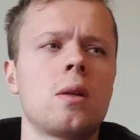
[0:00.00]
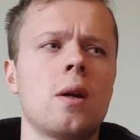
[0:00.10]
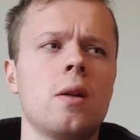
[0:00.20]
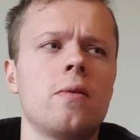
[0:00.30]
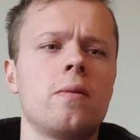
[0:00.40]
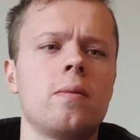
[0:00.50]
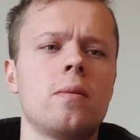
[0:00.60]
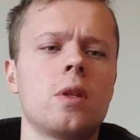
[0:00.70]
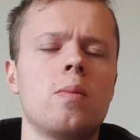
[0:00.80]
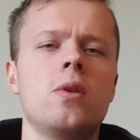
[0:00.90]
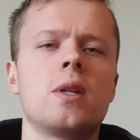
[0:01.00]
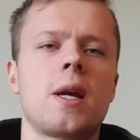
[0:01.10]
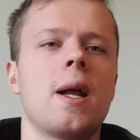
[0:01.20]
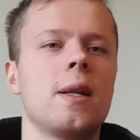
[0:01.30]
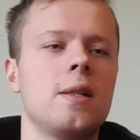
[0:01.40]
kind of the
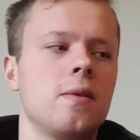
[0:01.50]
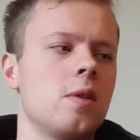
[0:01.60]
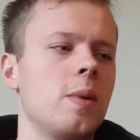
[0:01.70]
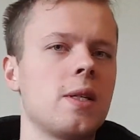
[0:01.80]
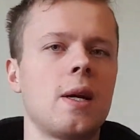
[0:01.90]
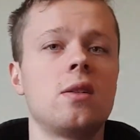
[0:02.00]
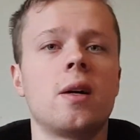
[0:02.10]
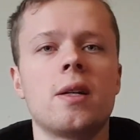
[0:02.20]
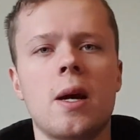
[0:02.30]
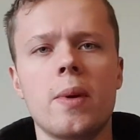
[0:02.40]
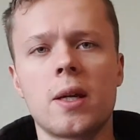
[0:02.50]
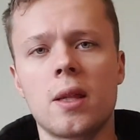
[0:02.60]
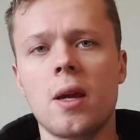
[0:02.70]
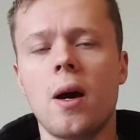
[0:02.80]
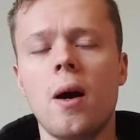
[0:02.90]
musicality of the speakers, how dynamic
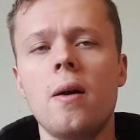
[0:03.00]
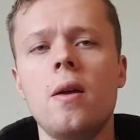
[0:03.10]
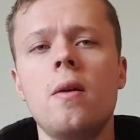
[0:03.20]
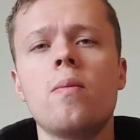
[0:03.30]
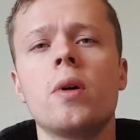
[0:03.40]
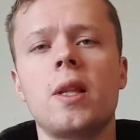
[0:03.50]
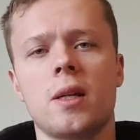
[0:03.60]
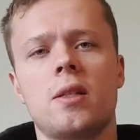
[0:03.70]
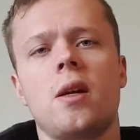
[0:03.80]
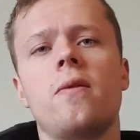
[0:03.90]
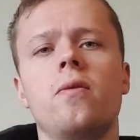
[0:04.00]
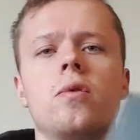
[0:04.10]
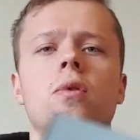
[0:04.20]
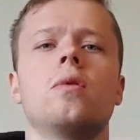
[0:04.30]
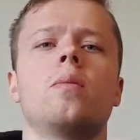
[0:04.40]
they are, but that
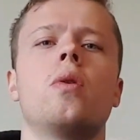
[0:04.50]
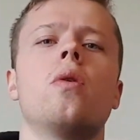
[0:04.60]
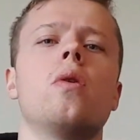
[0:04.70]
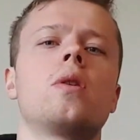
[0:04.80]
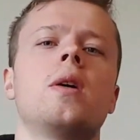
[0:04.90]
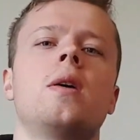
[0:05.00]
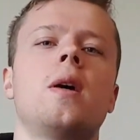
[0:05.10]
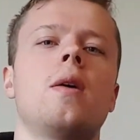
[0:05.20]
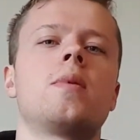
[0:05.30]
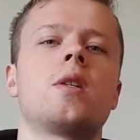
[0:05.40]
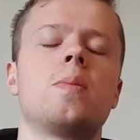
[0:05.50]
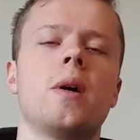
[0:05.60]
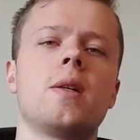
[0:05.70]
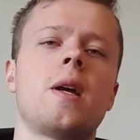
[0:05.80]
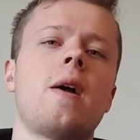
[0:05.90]
stifled port helps
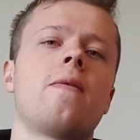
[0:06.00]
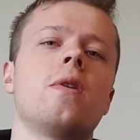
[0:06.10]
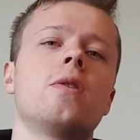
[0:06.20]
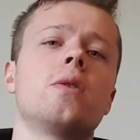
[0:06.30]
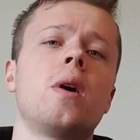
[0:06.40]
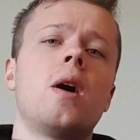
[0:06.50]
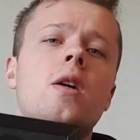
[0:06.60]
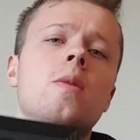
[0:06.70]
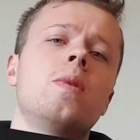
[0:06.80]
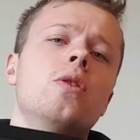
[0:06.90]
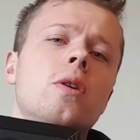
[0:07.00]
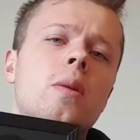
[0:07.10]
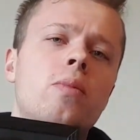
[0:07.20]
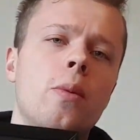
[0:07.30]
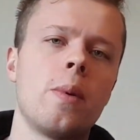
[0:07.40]
disperse airflow, so arguably you
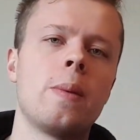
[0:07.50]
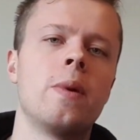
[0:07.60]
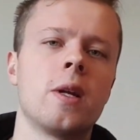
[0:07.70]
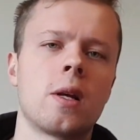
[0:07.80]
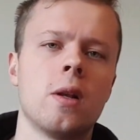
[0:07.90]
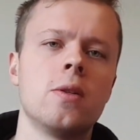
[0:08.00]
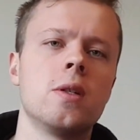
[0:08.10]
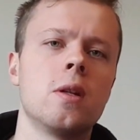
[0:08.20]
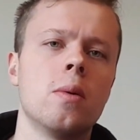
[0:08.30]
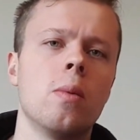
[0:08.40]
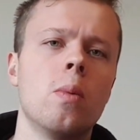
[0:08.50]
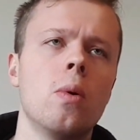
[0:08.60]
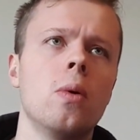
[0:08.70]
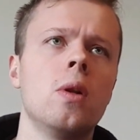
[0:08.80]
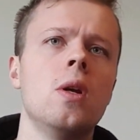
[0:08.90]
could probably put it closer to the
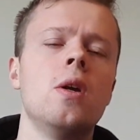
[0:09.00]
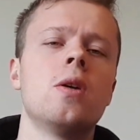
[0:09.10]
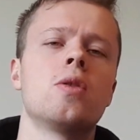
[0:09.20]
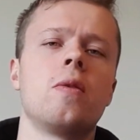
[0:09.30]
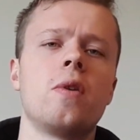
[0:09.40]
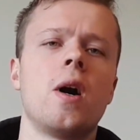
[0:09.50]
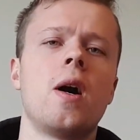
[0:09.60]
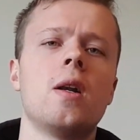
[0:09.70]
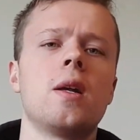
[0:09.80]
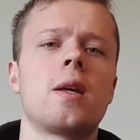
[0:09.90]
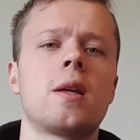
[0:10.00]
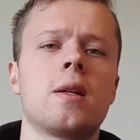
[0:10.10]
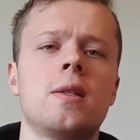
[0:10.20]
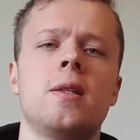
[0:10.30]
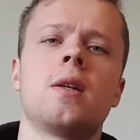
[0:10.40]
wall. So if you are looking
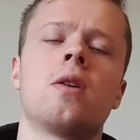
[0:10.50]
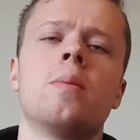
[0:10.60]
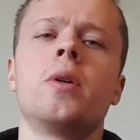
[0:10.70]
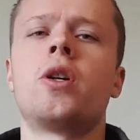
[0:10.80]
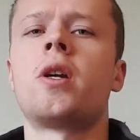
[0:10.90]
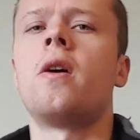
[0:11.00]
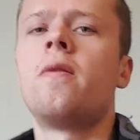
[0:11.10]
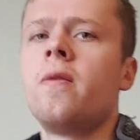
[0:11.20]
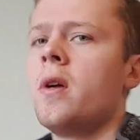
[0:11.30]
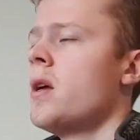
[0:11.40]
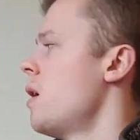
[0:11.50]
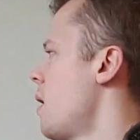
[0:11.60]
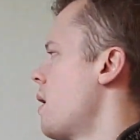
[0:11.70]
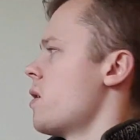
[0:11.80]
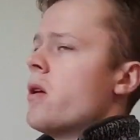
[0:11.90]
at sitting on a bookshelf
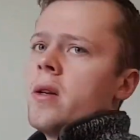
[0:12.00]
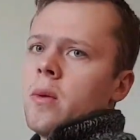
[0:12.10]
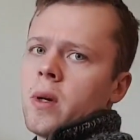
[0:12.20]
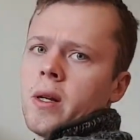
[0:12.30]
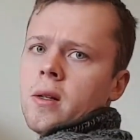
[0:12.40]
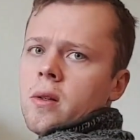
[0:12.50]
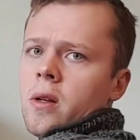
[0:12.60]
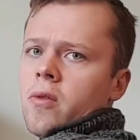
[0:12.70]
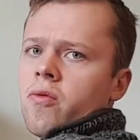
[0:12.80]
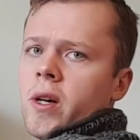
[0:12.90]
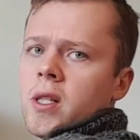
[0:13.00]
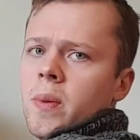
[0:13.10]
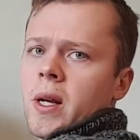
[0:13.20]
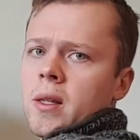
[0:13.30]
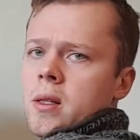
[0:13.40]
and you only want it, you know, right up
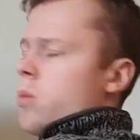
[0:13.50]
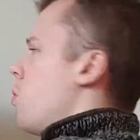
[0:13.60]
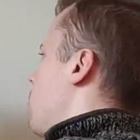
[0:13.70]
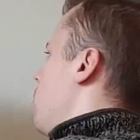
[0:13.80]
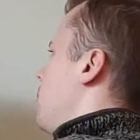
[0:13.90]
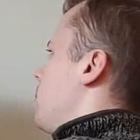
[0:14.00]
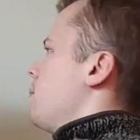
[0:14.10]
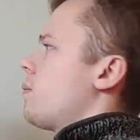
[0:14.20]
against the wall,